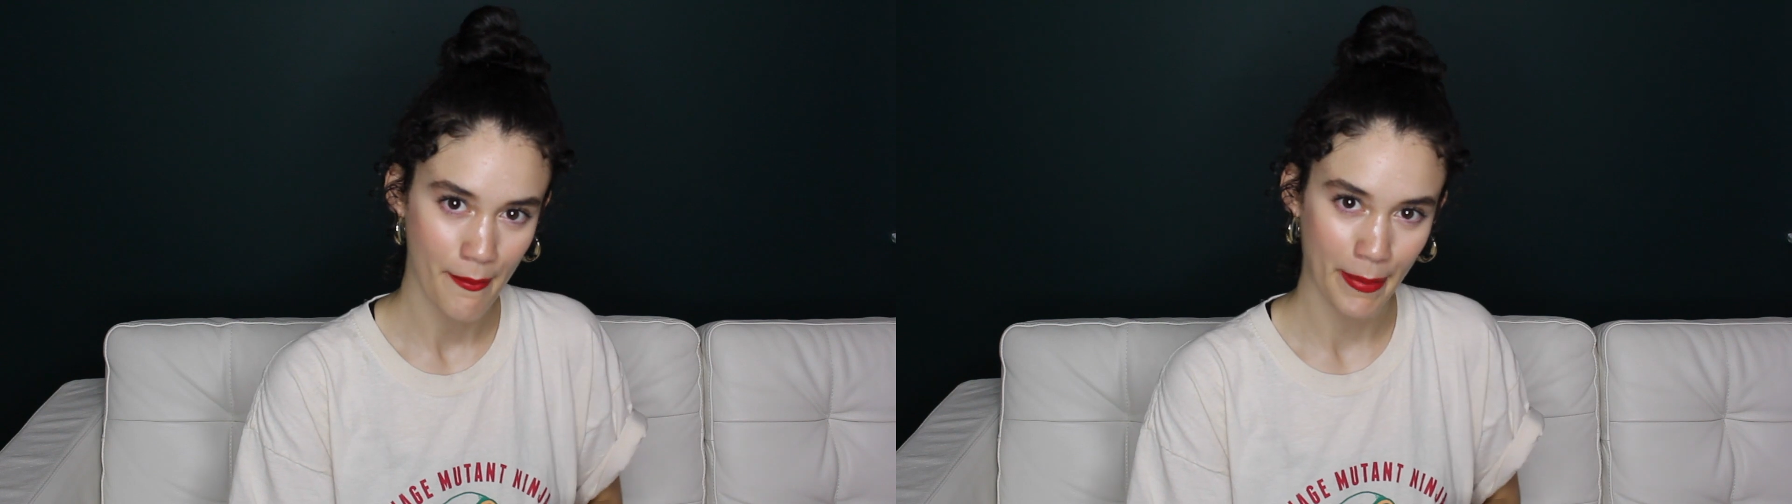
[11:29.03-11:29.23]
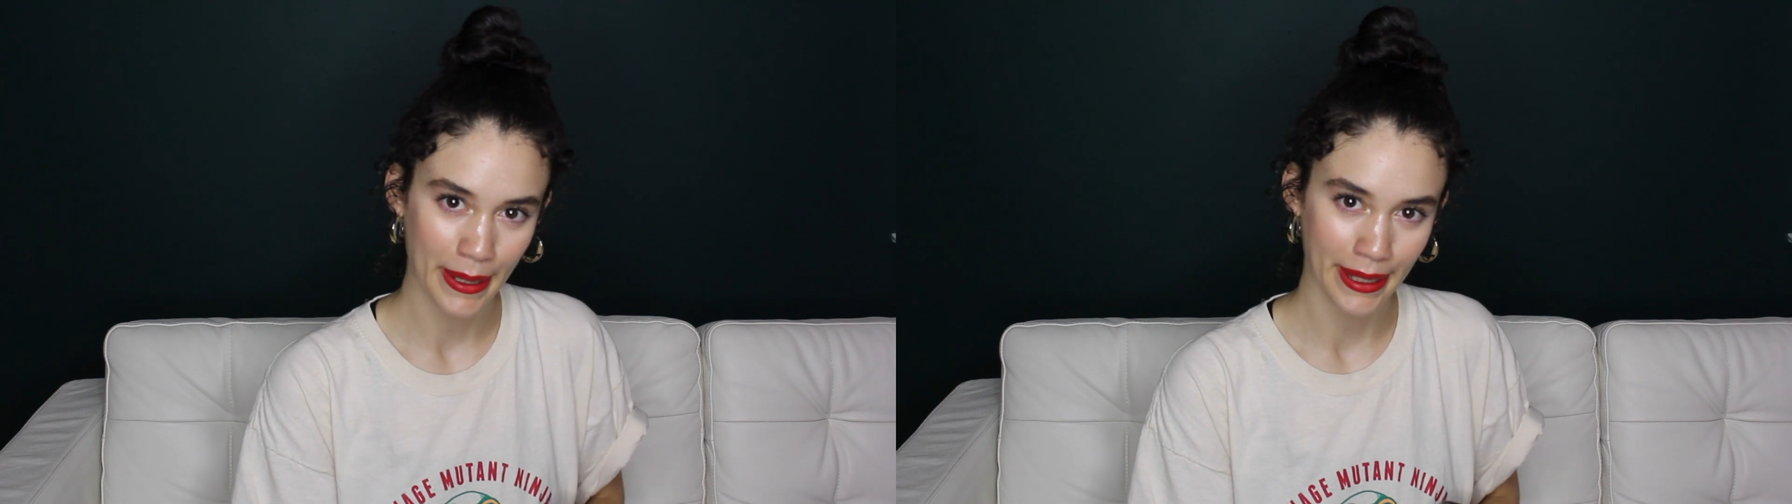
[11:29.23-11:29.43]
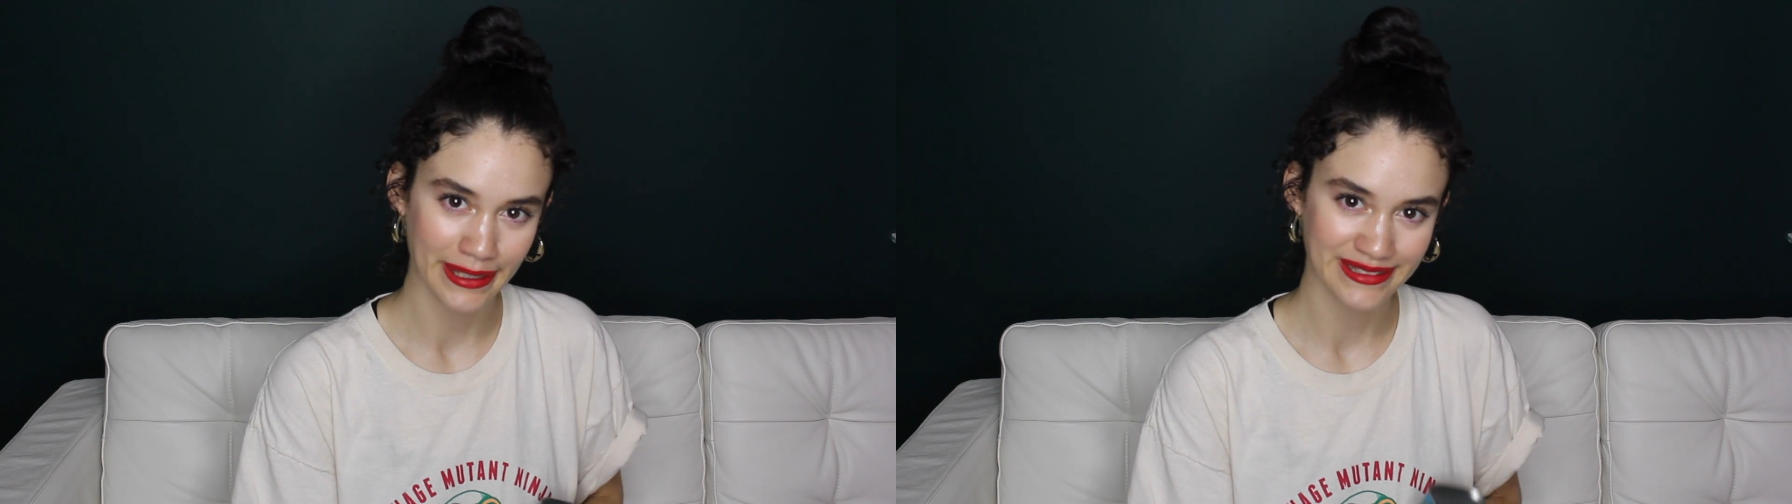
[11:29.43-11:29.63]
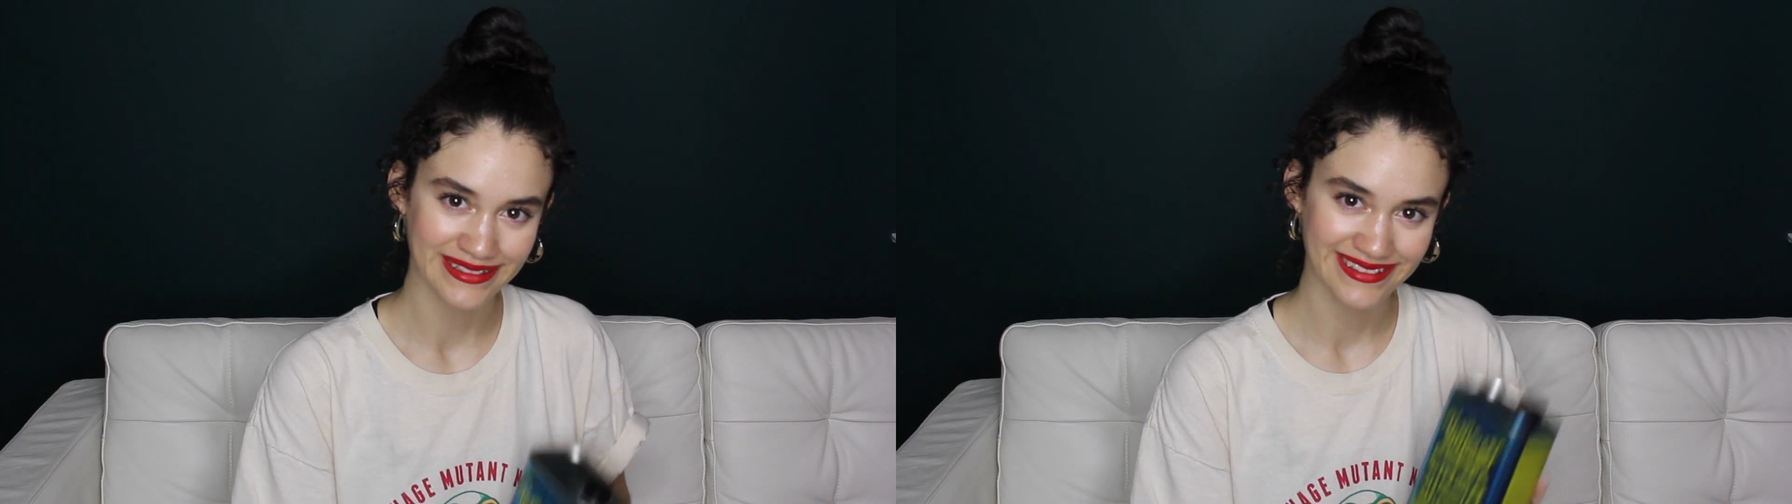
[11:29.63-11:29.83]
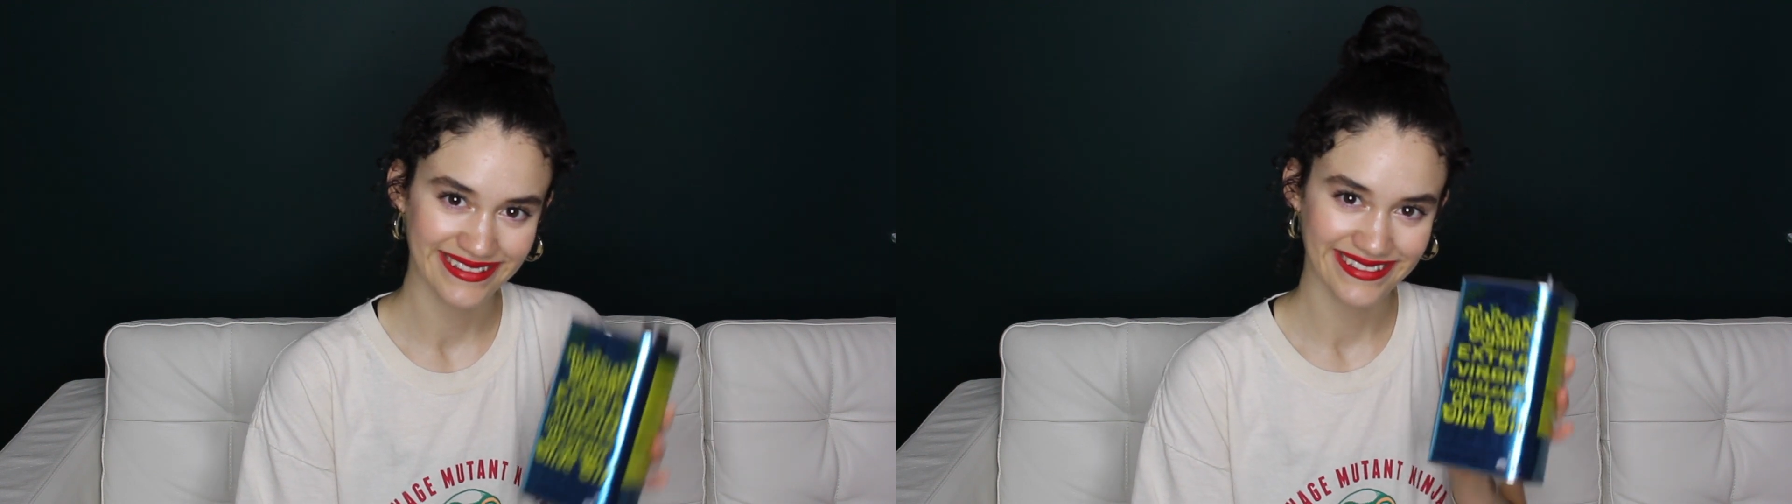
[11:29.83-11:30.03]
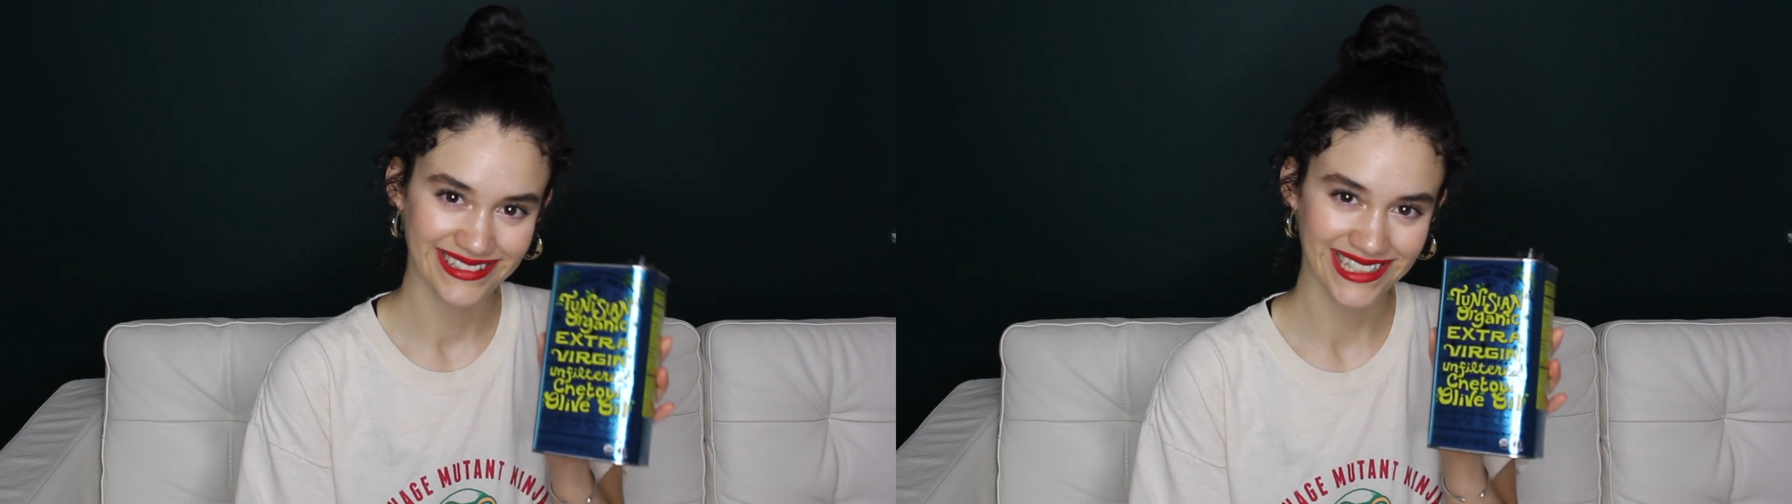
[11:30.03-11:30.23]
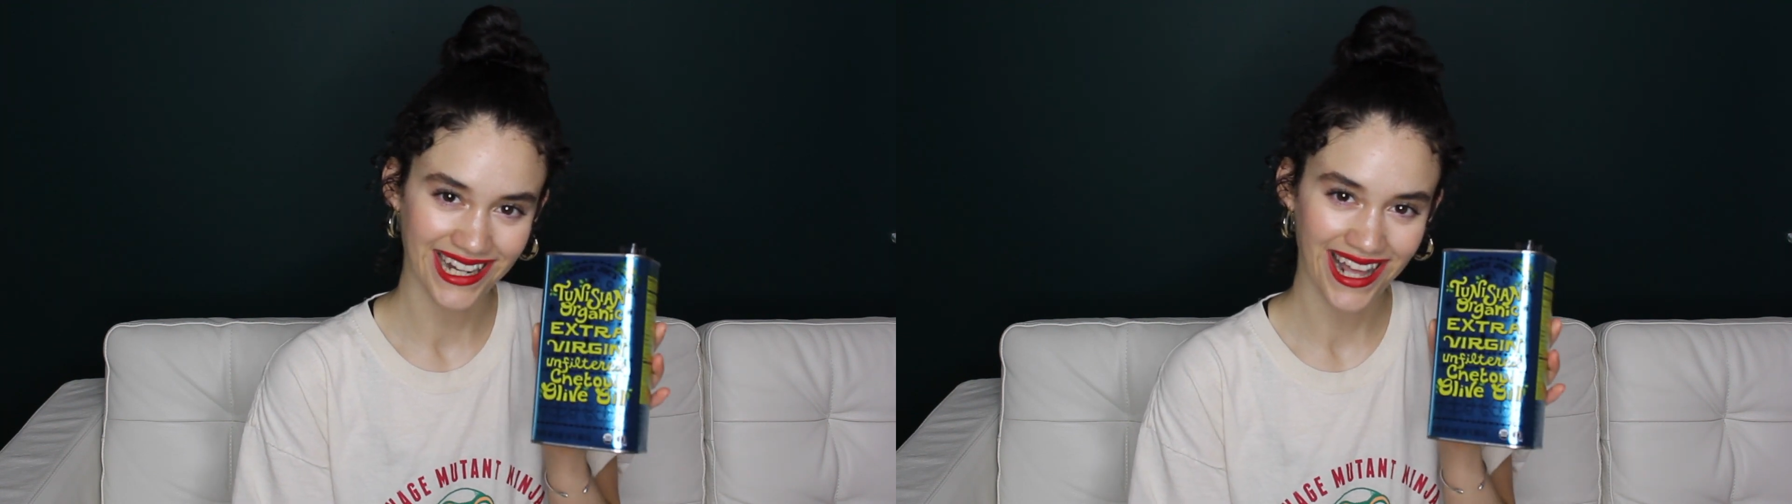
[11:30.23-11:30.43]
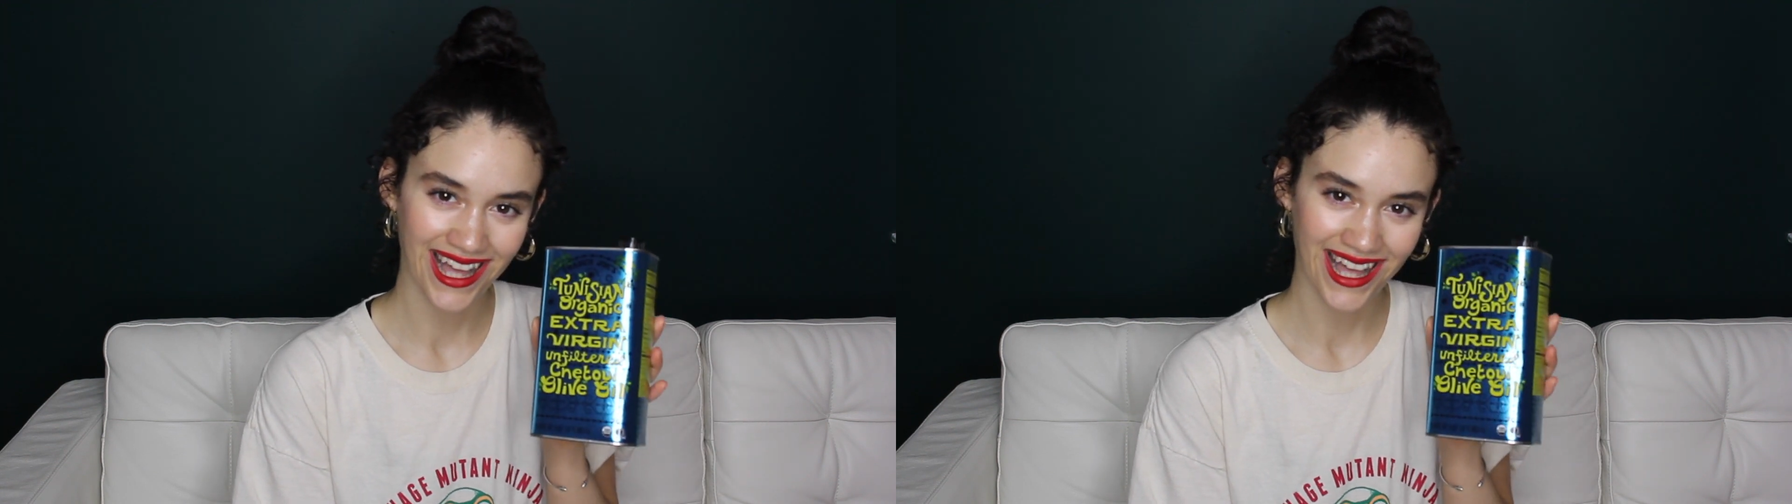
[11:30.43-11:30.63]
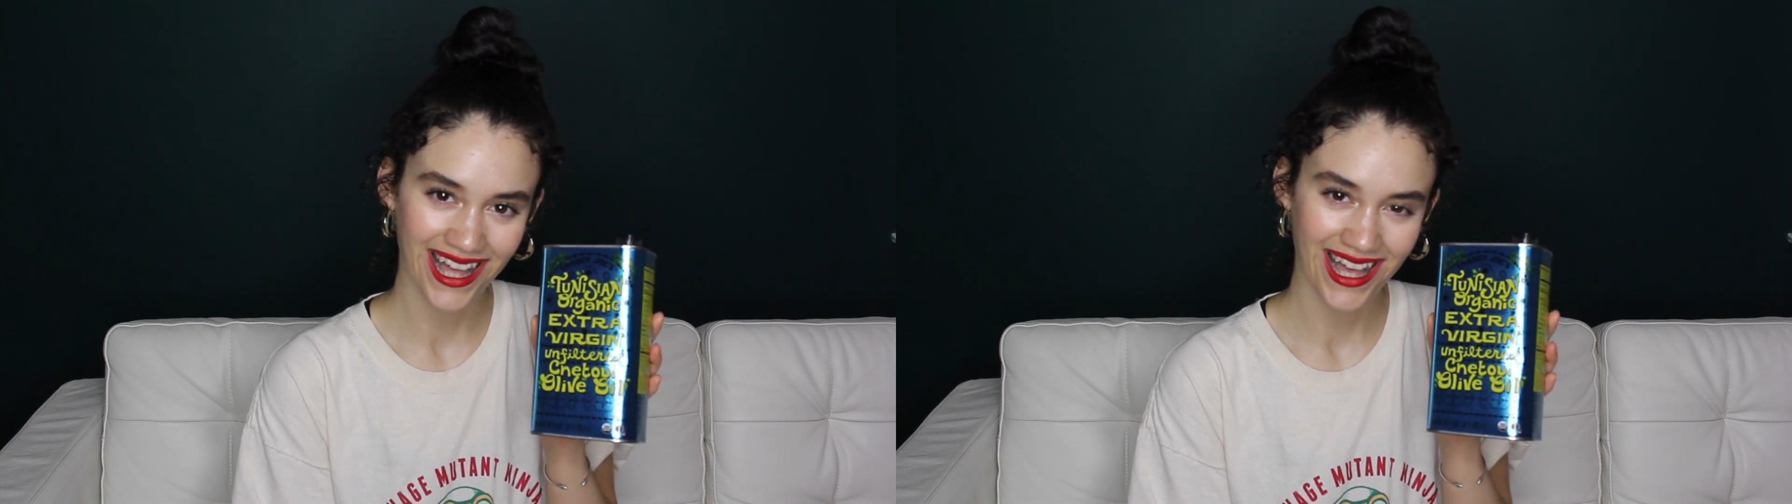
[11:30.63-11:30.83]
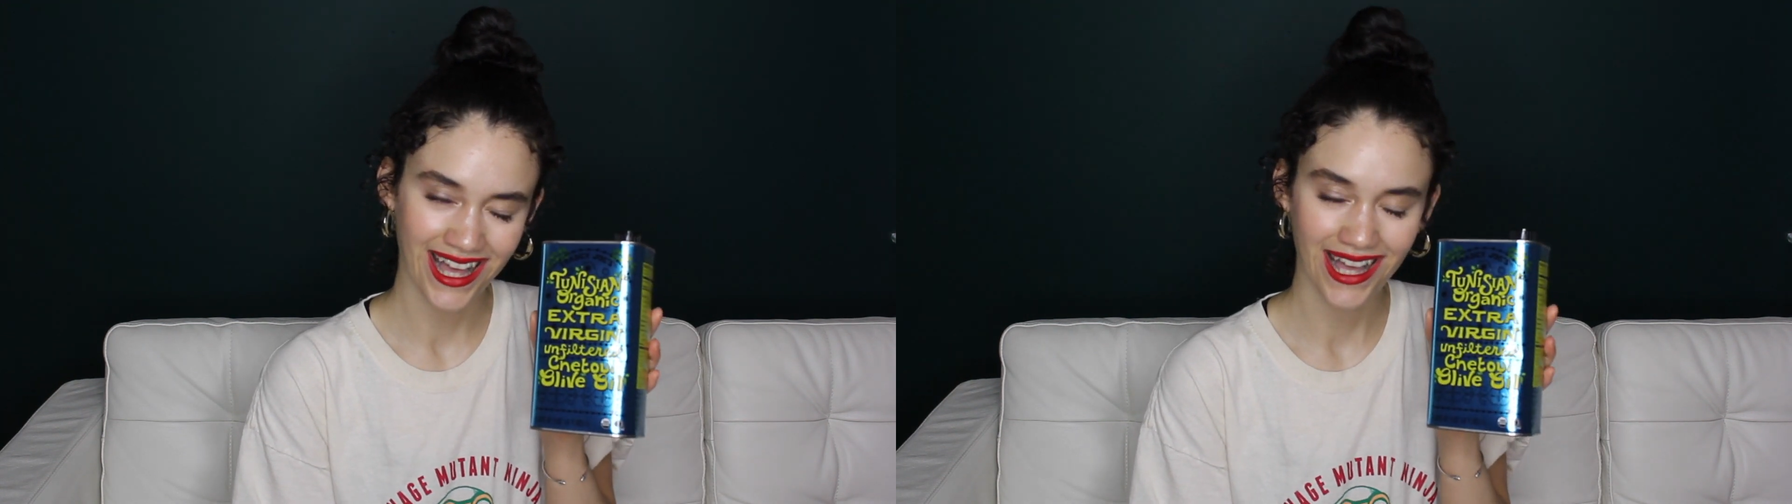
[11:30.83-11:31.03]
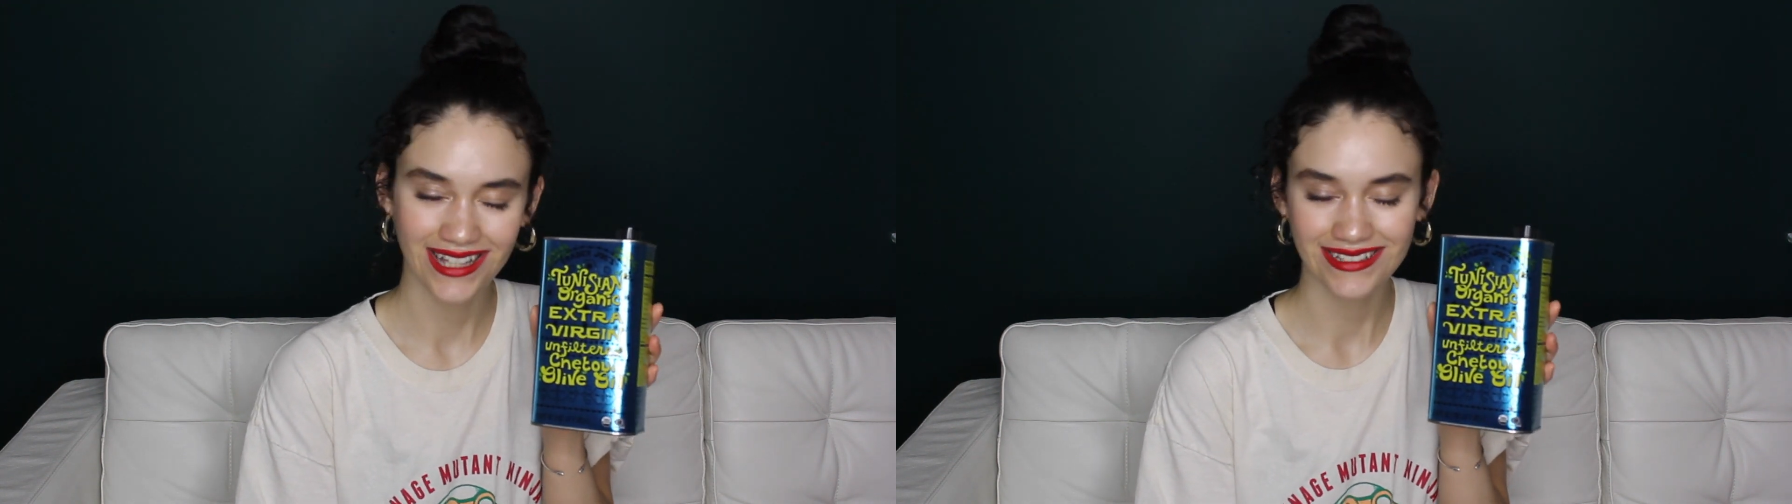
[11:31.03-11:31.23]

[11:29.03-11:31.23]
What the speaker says: But ta!